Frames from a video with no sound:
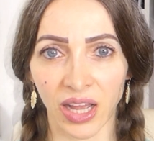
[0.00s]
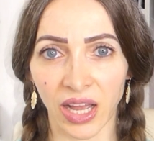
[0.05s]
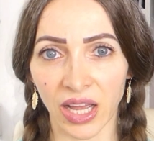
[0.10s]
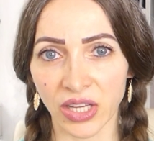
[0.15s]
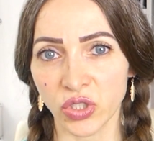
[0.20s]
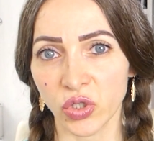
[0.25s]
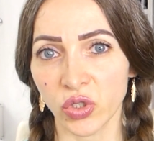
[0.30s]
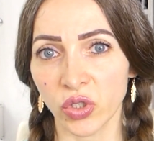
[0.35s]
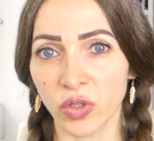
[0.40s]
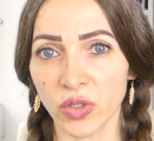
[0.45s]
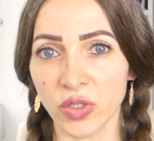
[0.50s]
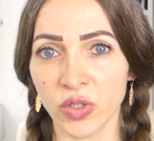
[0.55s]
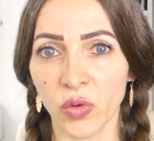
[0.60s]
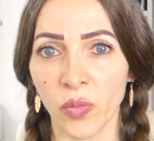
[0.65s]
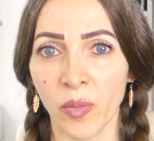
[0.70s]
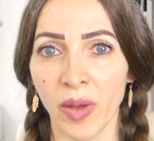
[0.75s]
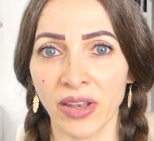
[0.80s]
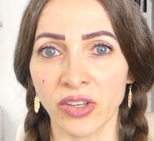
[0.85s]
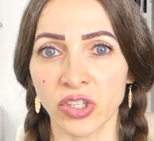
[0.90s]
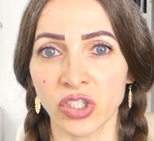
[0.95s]
I should also
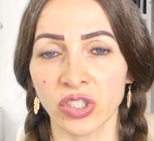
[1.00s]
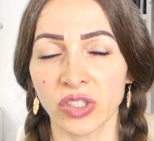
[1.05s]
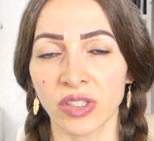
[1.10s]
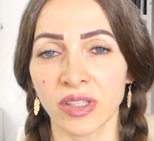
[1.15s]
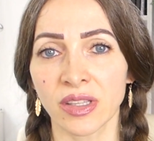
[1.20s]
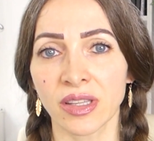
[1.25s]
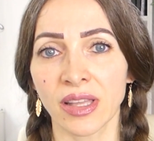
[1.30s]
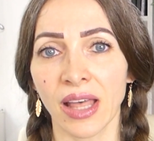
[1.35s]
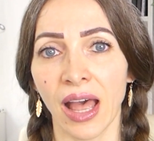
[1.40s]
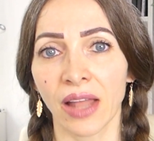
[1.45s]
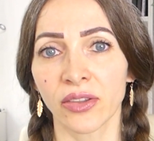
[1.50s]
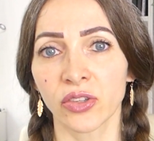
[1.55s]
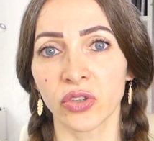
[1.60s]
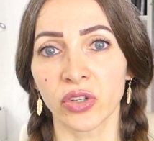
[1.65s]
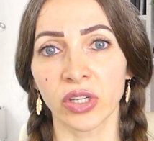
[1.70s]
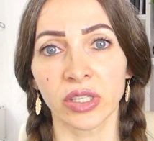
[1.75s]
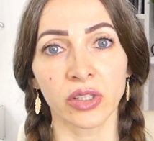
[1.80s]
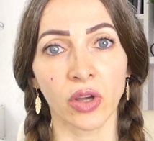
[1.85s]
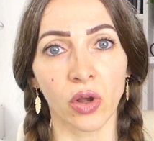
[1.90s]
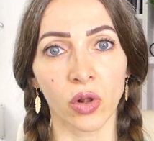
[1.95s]
mention that
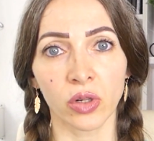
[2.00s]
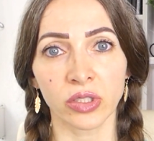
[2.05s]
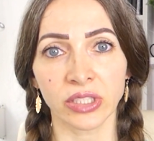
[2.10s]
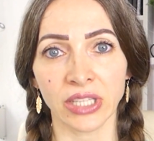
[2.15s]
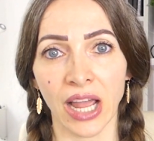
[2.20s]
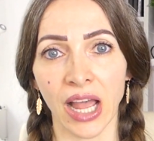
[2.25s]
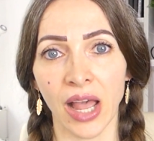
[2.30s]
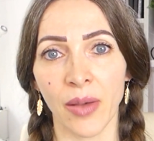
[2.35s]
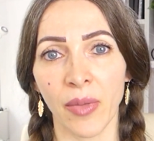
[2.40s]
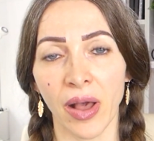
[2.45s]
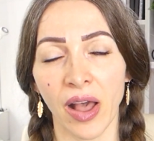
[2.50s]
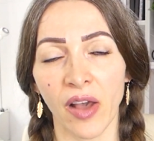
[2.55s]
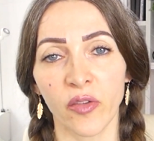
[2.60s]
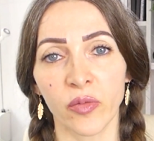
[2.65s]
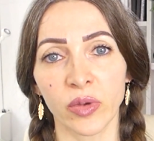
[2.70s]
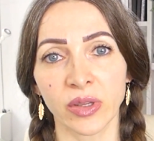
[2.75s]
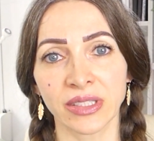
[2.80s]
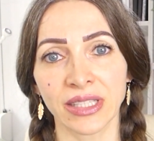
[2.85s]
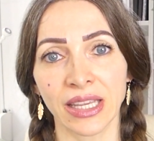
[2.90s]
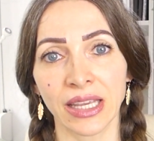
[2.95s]
during the whole time I've
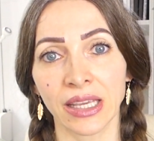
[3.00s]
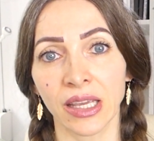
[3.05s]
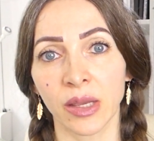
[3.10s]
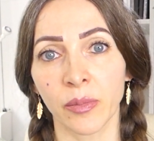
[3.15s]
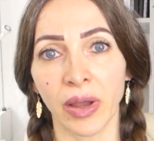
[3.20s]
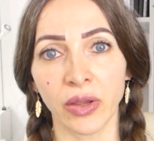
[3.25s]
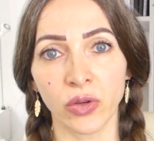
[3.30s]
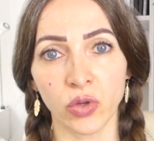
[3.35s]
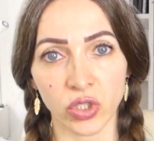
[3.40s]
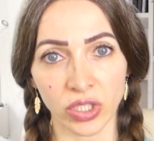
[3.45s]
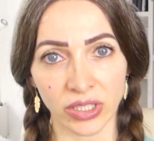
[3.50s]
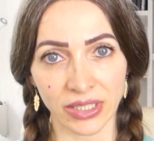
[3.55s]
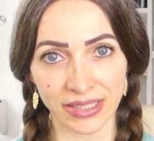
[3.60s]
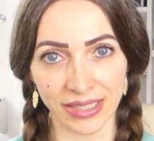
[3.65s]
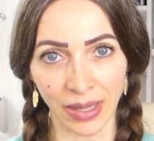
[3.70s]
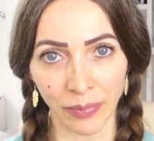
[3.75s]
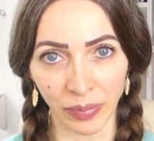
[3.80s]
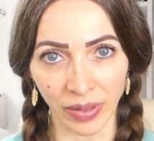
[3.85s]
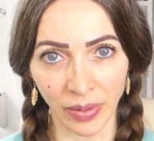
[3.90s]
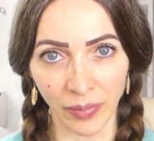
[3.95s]
been taking my usual
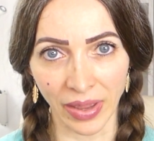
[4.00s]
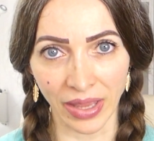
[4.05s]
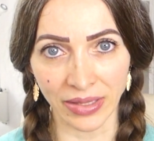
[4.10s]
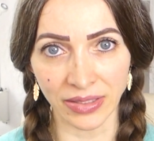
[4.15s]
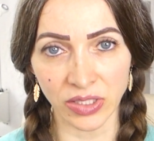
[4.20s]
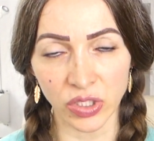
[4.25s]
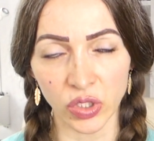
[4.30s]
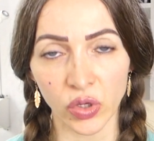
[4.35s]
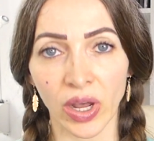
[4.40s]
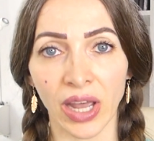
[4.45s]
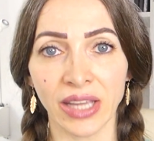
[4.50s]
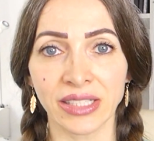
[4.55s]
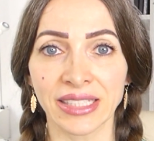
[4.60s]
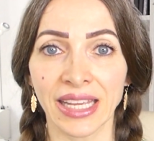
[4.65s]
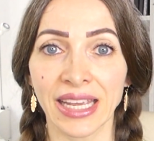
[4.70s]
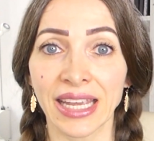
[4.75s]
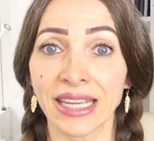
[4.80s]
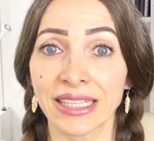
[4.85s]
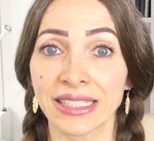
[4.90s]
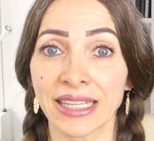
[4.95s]
supplements. So I
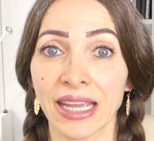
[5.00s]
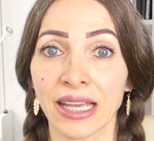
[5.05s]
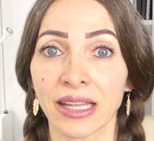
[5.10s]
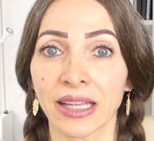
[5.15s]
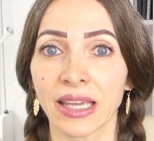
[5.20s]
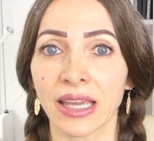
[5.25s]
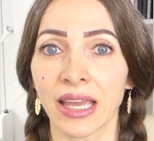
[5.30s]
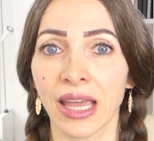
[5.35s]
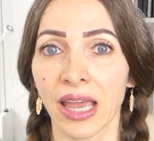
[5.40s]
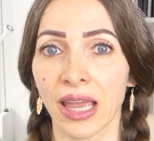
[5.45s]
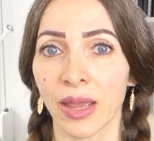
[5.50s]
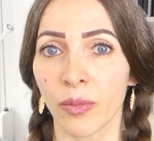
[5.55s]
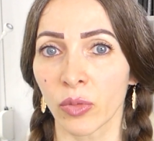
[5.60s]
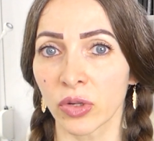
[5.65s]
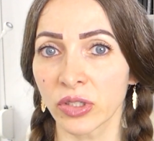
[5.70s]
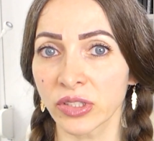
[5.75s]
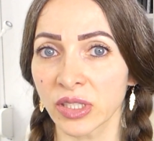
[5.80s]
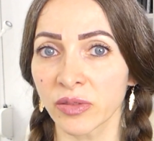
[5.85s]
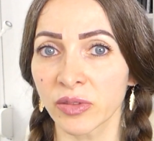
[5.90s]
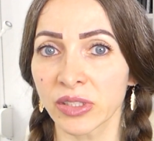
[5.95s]
take daily a
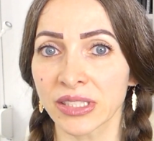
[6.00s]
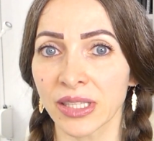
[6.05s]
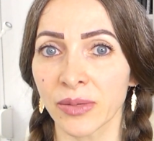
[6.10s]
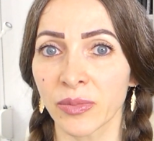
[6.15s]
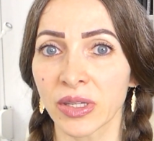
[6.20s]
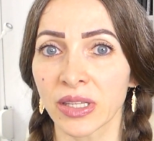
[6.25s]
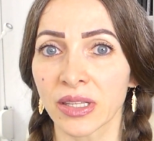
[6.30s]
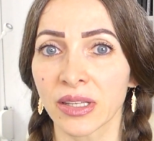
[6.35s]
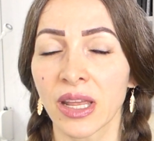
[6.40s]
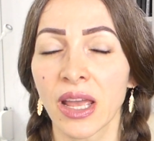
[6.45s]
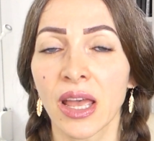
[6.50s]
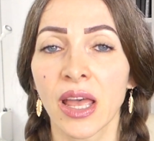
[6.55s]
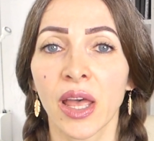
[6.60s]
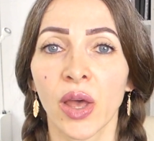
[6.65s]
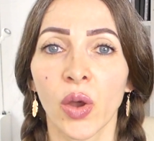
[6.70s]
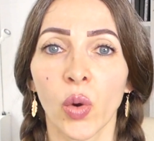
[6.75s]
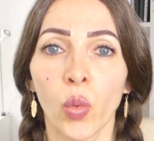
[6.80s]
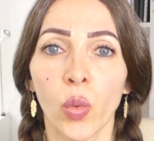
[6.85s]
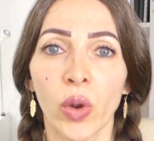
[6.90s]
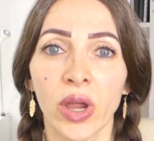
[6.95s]
multivitamin,
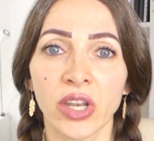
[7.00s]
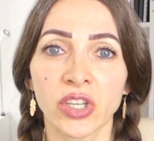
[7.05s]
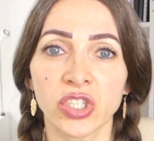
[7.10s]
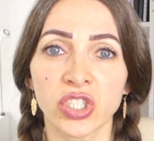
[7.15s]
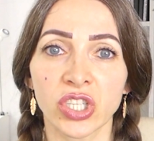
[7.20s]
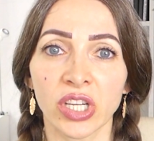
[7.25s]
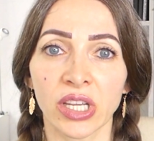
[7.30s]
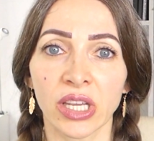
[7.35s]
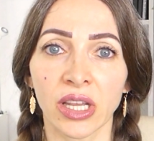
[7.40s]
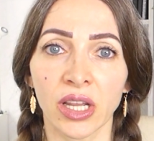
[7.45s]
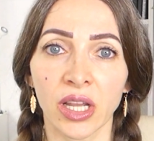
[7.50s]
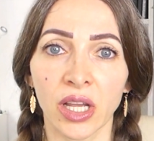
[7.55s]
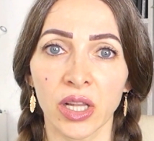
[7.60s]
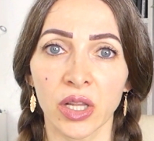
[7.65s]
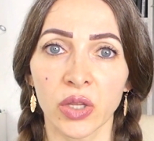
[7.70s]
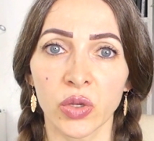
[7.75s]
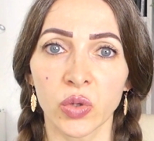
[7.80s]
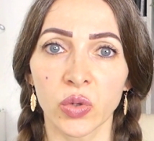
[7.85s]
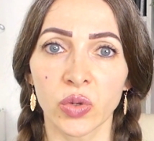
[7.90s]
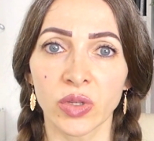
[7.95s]
which
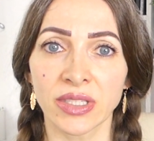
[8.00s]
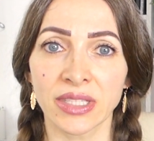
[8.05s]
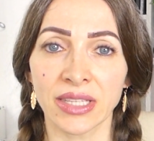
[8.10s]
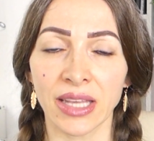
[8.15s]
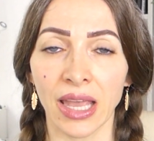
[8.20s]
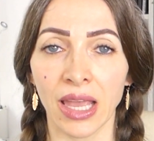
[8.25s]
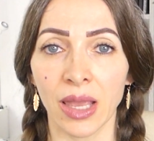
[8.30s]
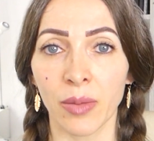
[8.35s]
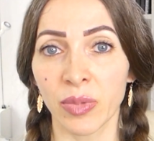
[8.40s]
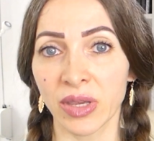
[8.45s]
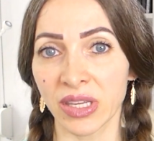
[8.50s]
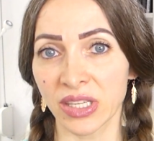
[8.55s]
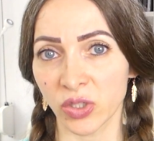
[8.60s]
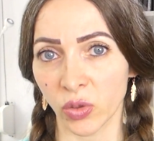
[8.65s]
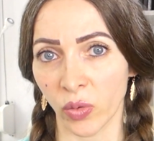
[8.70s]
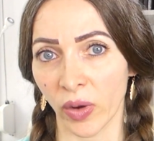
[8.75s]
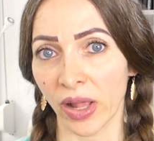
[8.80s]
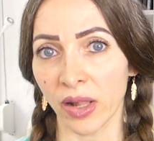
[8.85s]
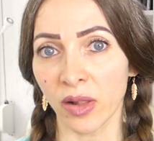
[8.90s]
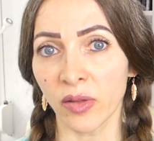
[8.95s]
includes a
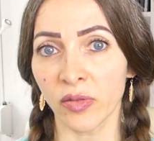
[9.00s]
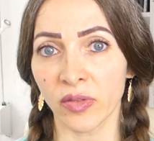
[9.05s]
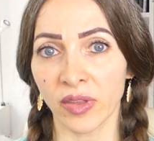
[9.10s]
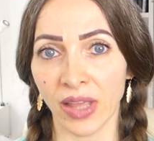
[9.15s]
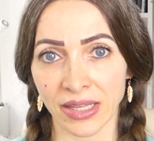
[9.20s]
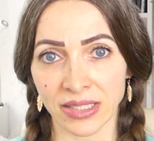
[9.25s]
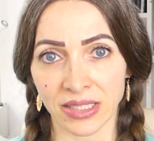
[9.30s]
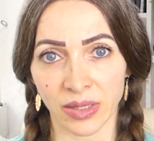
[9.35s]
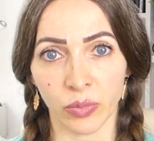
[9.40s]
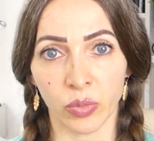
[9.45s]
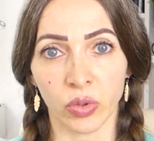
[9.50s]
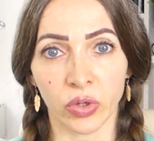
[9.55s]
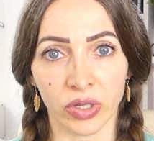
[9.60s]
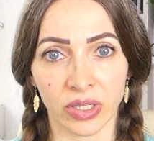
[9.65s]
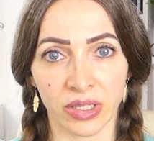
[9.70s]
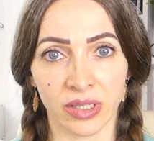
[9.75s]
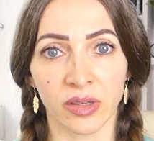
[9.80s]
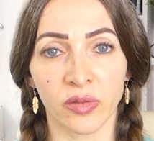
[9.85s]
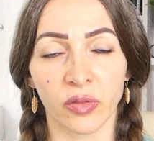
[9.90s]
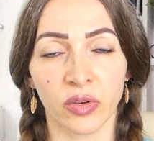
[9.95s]
B12, that's
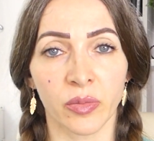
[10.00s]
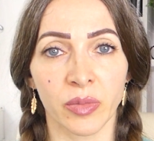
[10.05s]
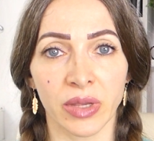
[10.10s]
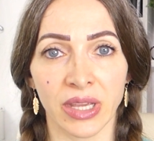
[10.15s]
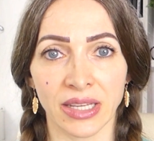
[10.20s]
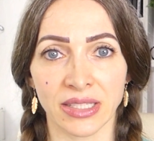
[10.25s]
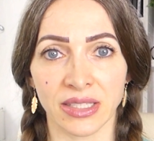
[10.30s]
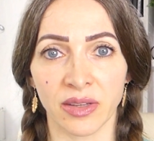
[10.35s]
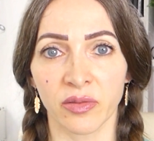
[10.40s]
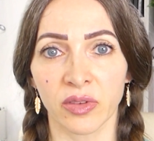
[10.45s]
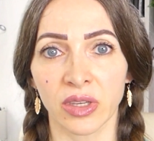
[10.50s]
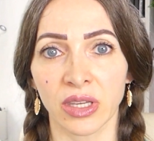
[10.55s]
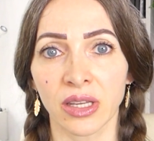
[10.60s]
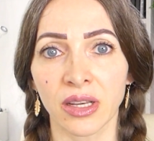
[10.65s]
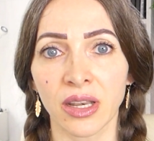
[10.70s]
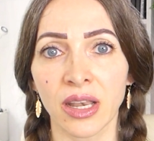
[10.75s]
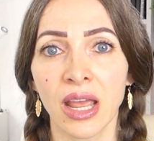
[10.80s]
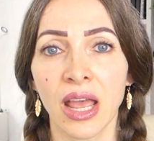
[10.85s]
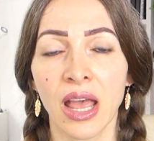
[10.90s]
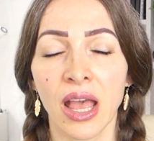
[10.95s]
important for me as a
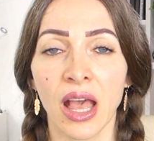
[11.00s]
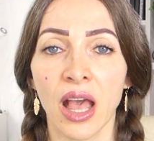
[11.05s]
vegan.